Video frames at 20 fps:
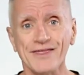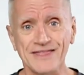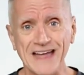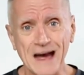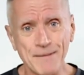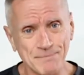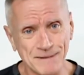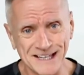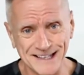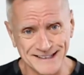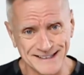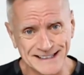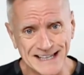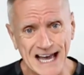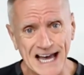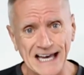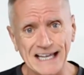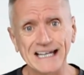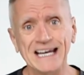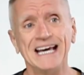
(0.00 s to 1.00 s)
that being
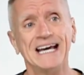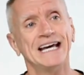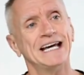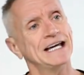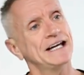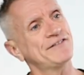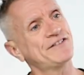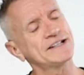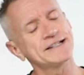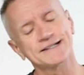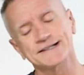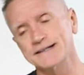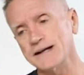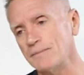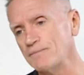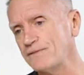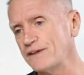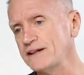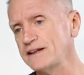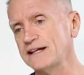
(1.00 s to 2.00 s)
said, if it's
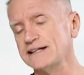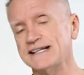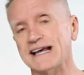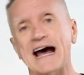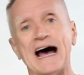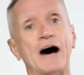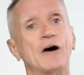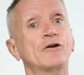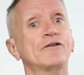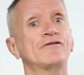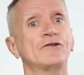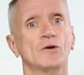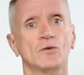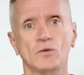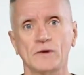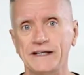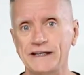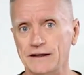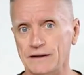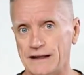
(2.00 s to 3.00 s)
something that's out of your
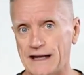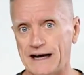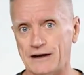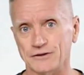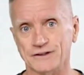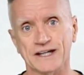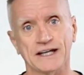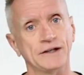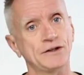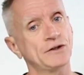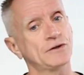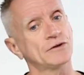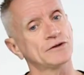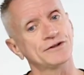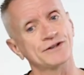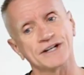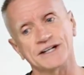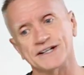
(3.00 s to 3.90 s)
wheelhouse and you are